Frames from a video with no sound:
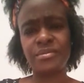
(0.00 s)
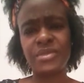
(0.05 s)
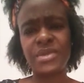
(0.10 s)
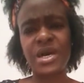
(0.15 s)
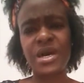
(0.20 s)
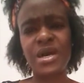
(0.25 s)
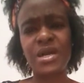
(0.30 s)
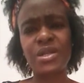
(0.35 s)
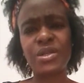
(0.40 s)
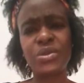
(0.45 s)

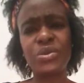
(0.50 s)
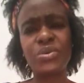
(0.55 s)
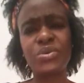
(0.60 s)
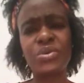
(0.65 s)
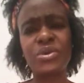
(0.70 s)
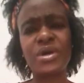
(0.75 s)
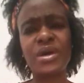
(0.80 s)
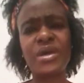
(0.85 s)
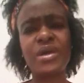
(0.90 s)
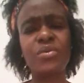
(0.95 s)

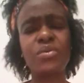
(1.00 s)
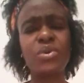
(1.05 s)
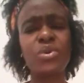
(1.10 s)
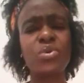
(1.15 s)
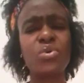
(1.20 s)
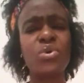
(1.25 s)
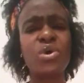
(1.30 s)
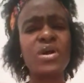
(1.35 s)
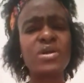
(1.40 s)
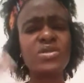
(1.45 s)
Hallelujah. And when
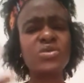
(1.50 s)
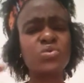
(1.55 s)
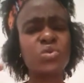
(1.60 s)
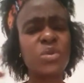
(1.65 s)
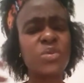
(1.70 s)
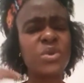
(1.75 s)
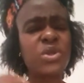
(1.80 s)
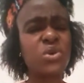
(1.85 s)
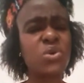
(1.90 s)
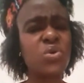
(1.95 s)
God is
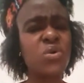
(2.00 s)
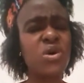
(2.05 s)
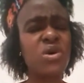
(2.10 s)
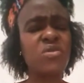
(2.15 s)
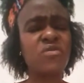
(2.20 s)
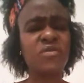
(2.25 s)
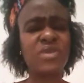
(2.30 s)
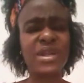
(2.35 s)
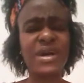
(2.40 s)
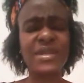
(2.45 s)
rubbing the oil
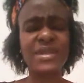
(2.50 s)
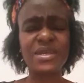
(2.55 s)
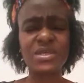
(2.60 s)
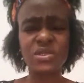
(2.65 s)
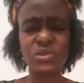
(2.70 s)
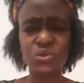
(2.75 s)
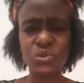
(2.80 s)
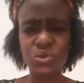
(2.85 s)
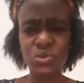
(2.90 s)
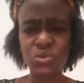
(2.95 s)
of
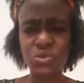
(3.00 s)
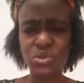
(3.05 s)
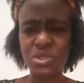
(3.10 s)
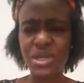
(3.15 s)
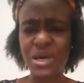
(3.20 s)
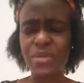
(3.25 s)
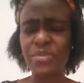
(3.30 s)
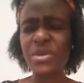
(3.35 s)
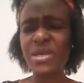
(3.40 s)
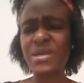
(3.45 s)
gladness on you,
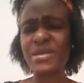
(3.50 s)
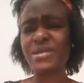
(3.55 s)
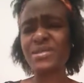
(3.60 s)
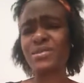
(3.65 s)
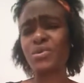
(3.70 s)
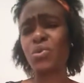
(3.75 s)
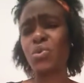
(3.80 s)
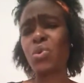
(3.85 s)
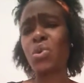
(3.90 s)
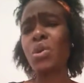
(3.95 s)
that means it's
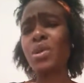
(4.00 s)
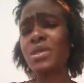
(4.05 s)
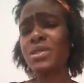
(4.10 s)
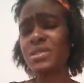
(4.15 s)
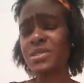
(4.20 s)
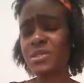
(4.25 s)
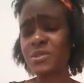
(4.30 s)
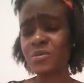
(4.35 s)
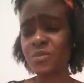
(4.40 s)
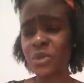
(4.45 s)
the Holy
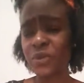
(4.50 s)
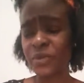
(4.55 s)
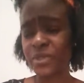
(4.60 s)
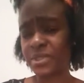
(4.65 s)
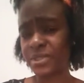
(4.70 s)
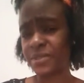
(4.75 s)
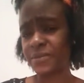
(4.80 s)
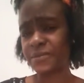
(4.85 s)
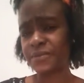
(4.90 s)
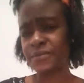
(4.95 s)

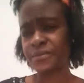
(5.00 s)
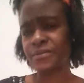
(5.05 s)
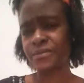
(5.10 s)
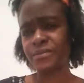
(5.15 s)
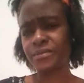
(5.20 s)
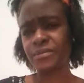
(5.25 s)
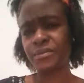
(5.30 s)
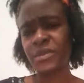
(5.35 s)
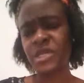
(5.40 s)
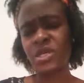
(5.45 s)
Spirit.
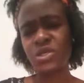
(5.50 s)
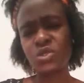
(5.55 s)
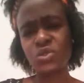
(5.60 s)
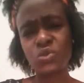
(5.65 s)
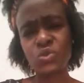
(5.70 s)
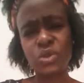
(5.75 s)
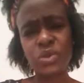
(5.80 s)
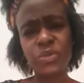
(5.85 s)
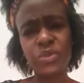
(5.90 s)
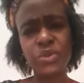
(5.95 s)
He's
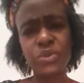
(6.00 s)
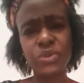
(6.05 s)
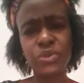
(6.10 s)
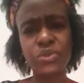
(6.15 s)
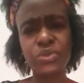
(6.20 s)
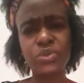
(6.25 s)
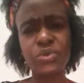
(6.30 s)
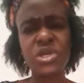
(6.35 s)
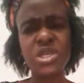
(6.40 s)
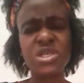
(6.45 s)
rubbing on
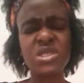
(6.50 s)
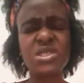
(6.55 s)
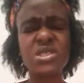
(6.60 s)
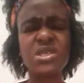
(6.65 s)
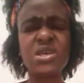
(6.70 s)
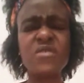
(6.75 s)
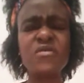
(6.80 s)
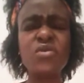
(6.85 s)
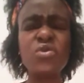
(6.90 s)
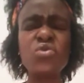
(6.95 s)
you. He's
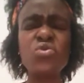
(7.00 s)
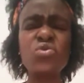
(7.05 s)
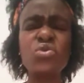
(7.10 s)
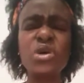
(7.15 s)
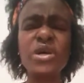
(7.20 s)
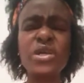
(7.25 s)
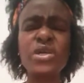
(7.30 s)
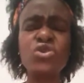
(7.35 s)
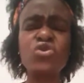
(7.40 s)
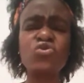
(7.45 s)
giving you,
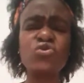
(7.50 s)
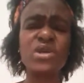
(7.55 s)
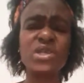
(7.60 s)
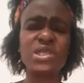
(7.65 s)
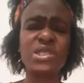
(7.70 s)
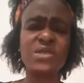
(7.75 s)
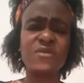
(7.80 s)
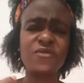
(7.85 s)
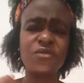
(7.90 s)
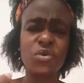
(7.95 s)
he's
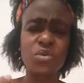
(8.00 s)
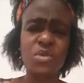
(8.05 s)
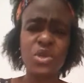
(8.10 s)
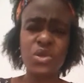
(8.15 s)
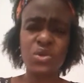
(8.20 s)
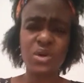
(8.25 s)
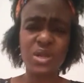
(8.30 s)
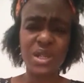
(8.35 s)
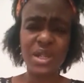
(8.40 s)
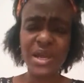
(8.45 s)
transforming
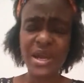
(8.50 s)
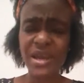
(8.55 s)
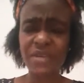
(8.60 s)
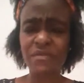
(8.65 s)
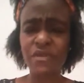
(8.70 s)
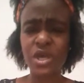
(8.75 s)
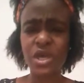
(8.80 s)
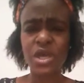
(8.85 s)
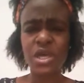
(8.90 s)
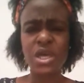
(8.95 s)
your life.
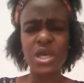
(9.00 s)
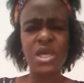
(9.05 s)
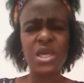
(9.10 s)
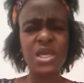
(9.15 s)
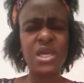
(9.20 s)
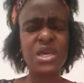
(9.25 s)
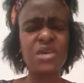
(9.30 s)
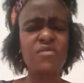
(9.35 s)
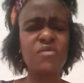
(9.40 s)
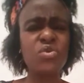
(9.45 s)
He's
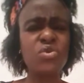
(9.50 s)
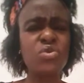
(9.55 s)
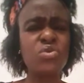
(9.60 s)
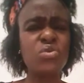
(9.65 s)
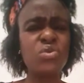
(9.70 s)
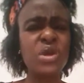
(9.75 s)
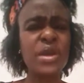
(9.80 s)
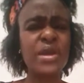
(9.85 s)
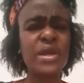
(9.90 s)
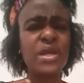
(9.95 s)
giving
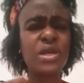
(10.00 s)
you